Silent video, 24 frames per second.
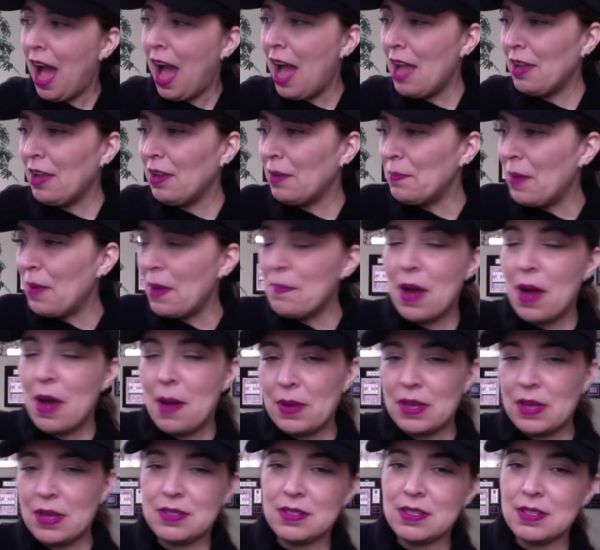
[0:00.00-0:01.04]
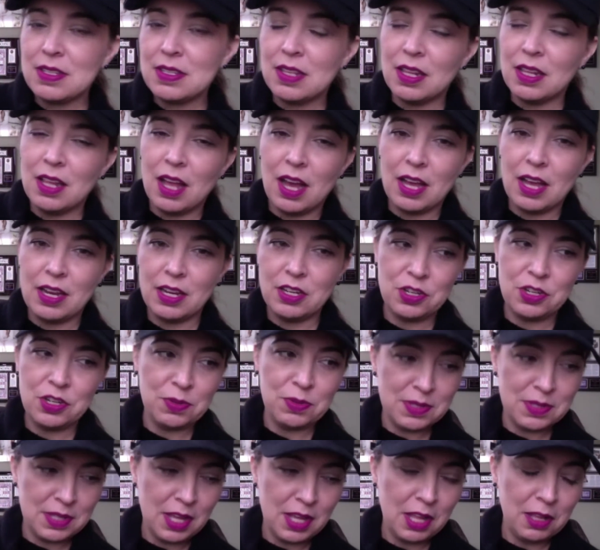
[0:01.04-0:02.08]
my mom has a salon, and she
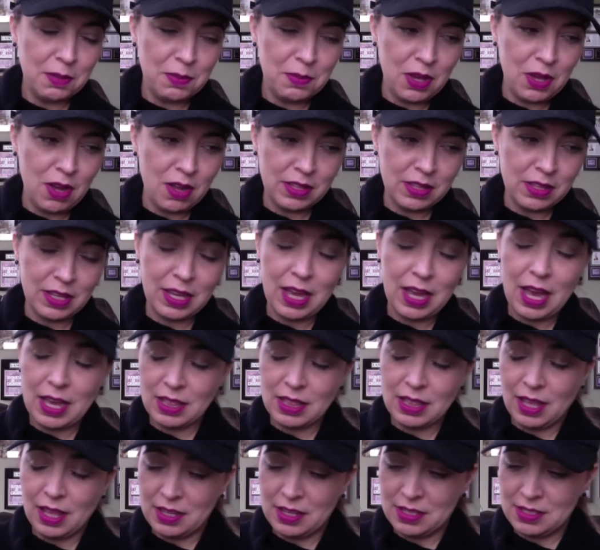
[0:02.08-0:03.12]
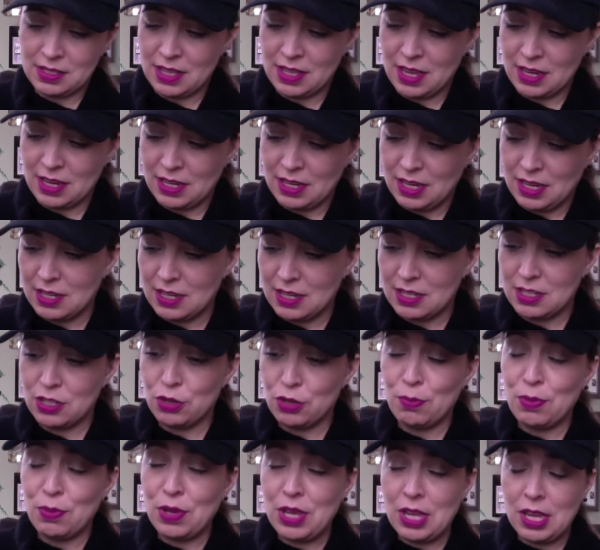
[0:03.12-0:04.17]
was telling me all the guidelines that needed to
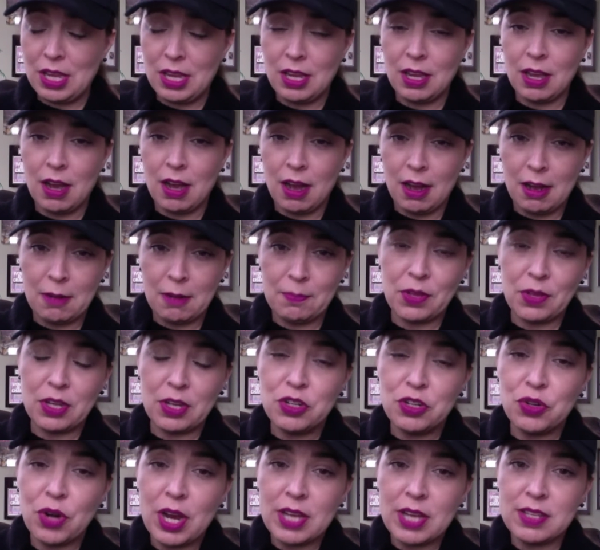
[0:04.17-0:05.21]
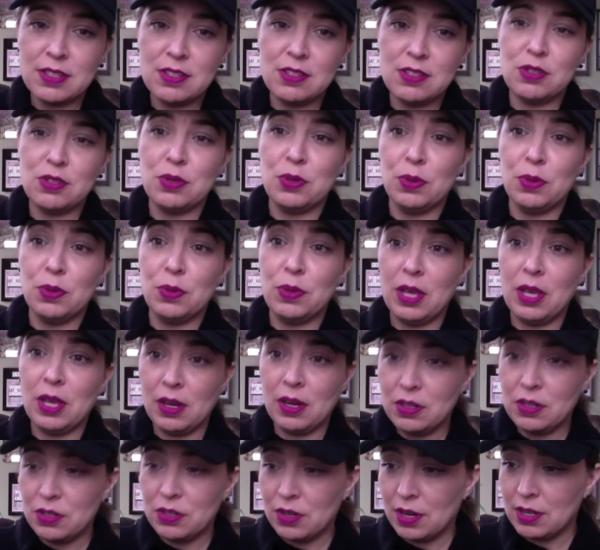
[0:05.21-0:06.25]
be addressed to the
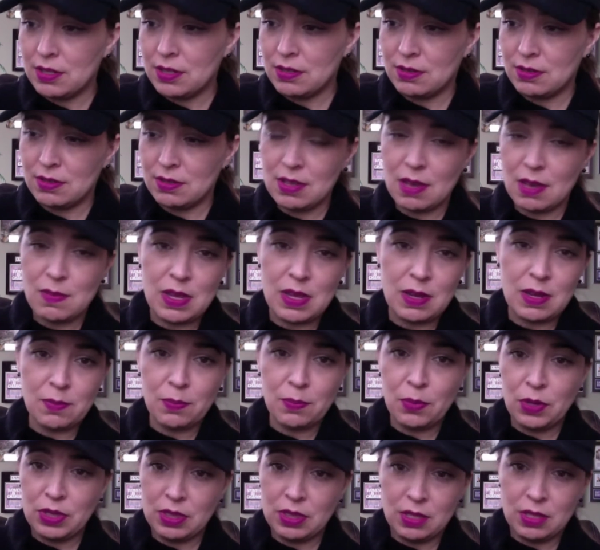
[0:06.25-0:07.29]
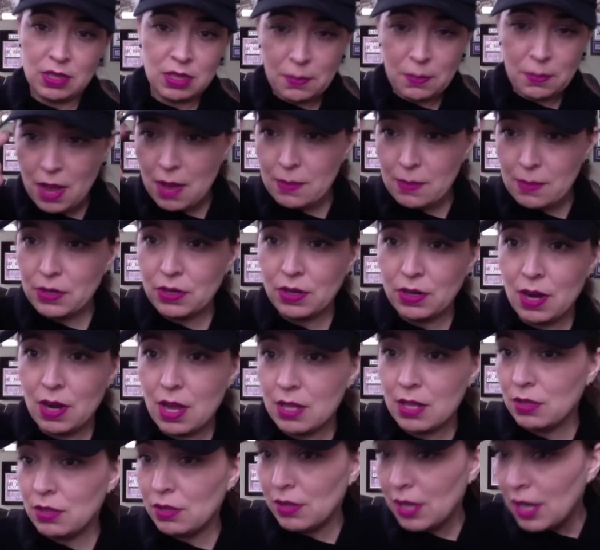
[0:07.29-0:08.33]
hairdressers. I mean, put the thermometer on
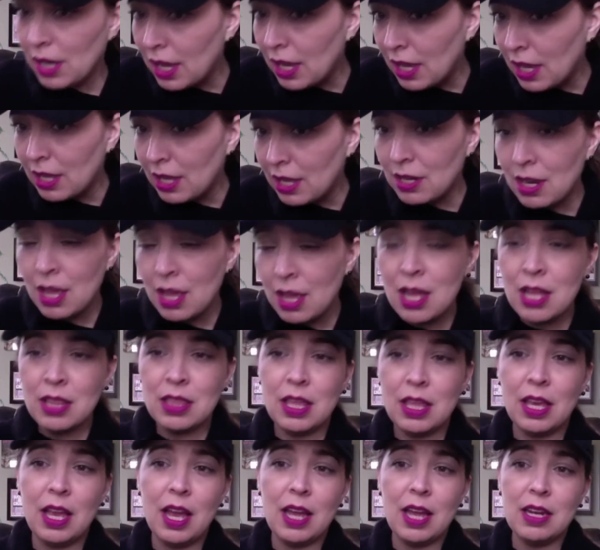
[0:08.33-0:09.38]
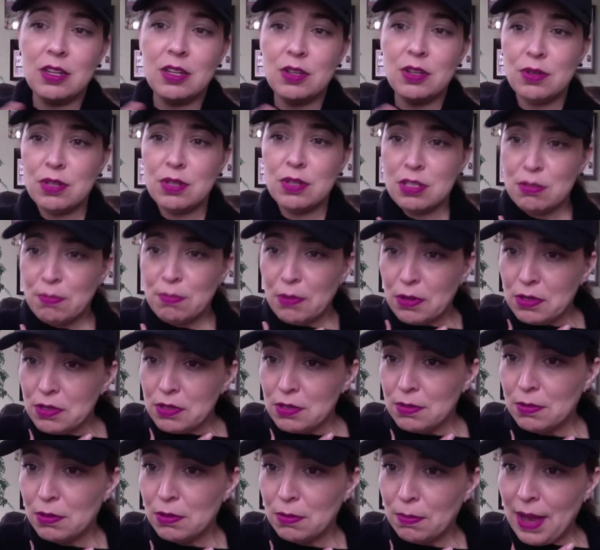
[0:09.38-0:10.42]
their head. They got to do
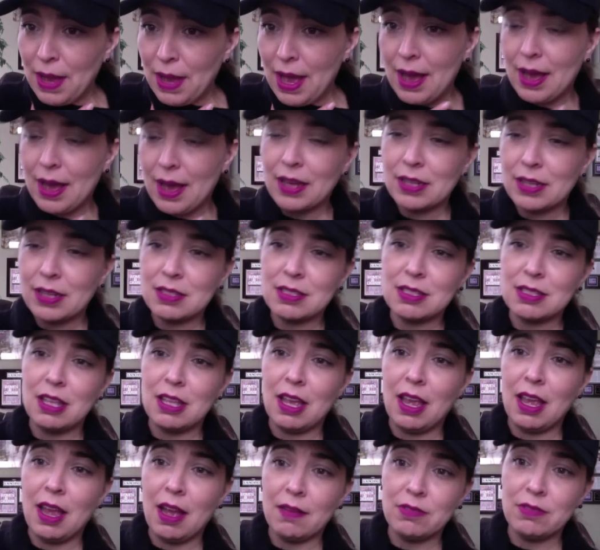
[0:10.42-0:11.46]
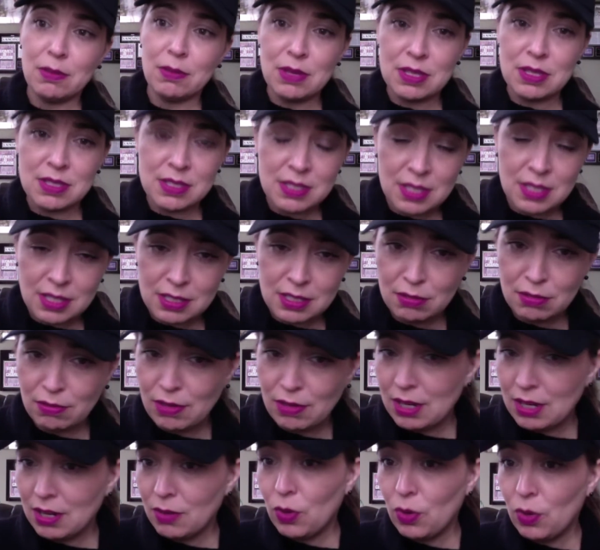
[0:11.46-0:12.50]
disposable bags. They have to be 6
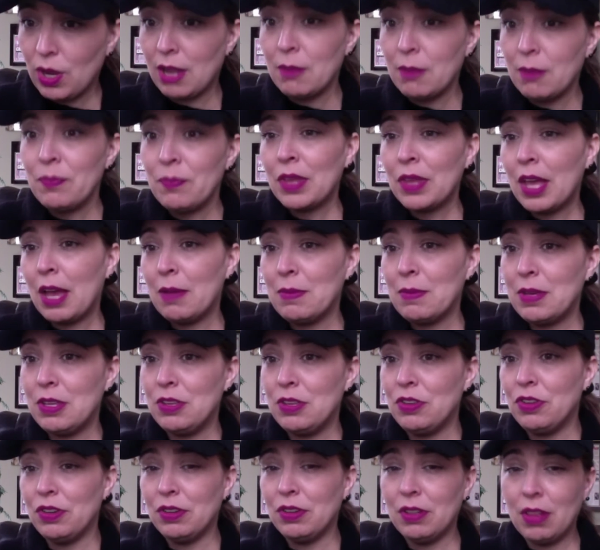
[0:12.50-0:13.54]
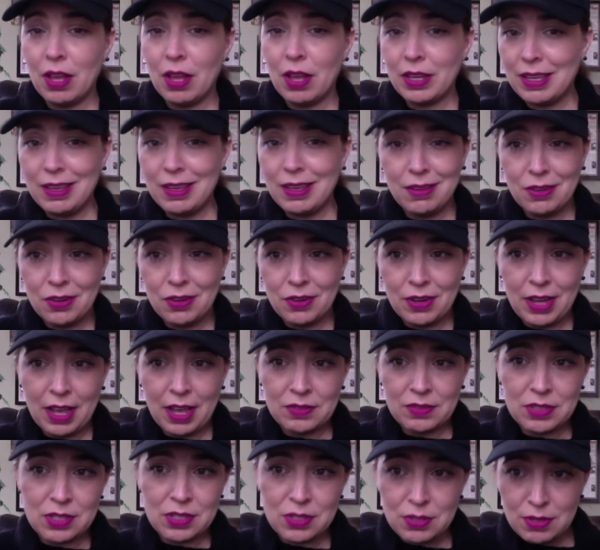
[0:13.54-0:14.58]
feet away. I mean, you're lucky you don't have
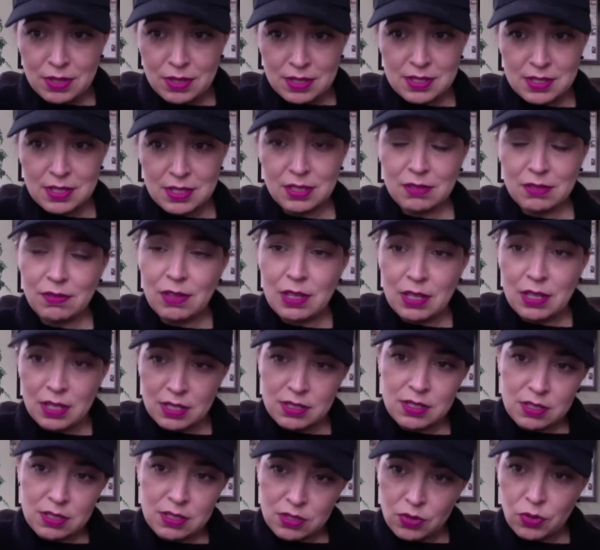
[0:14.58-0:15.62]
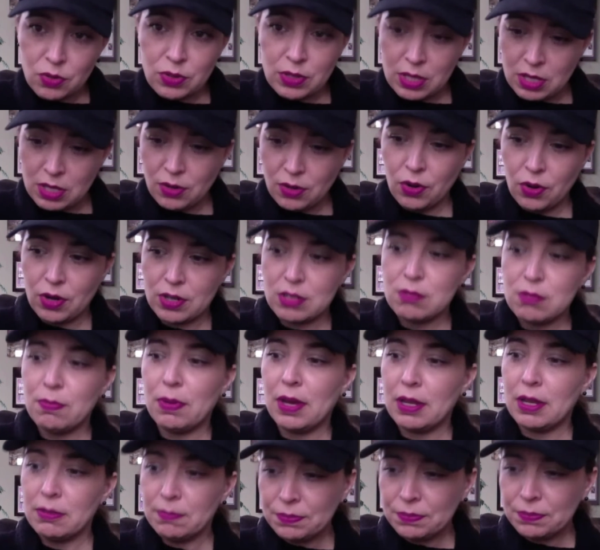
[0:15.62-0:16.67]
to do the 6 feet because it's only yours,
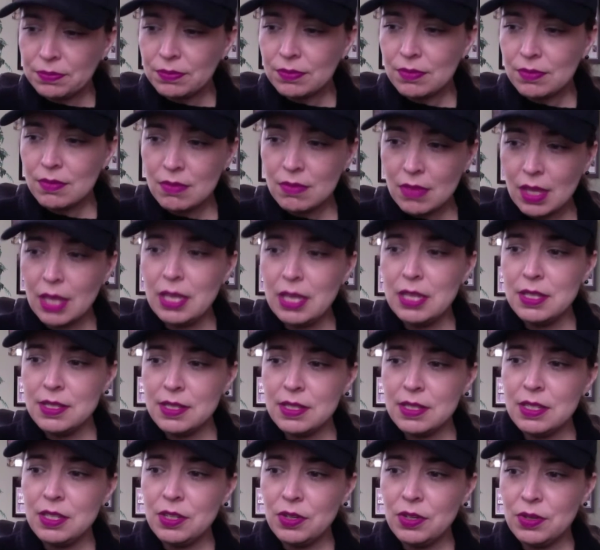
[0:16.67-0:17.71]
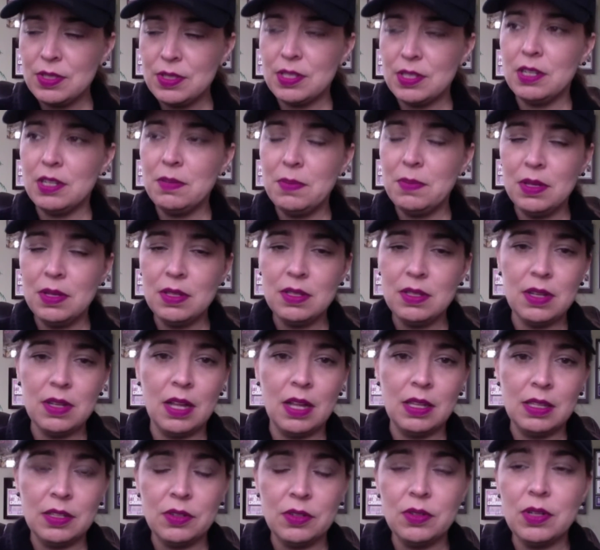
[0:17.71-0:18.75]
but it's, you know, it's going to be a
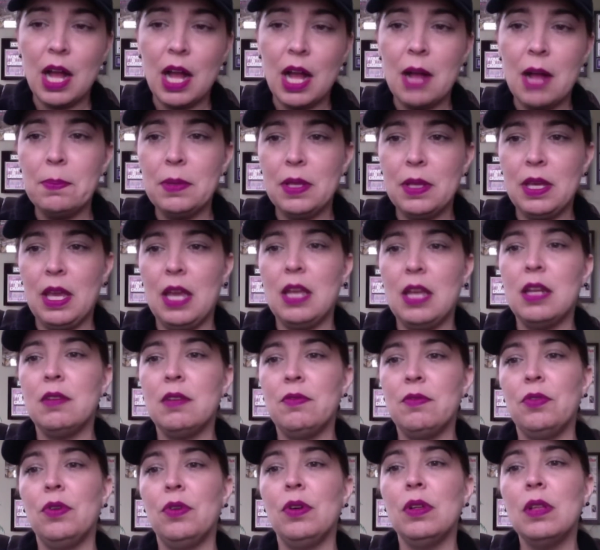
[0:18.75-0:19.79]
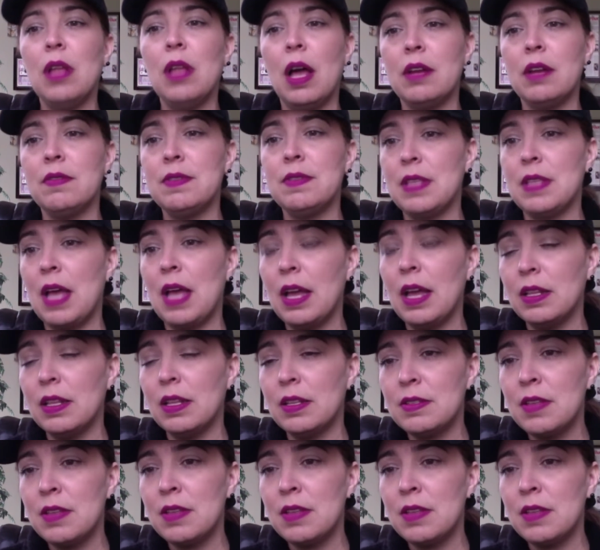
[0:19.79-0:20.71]
little complicated for a lot of stylists.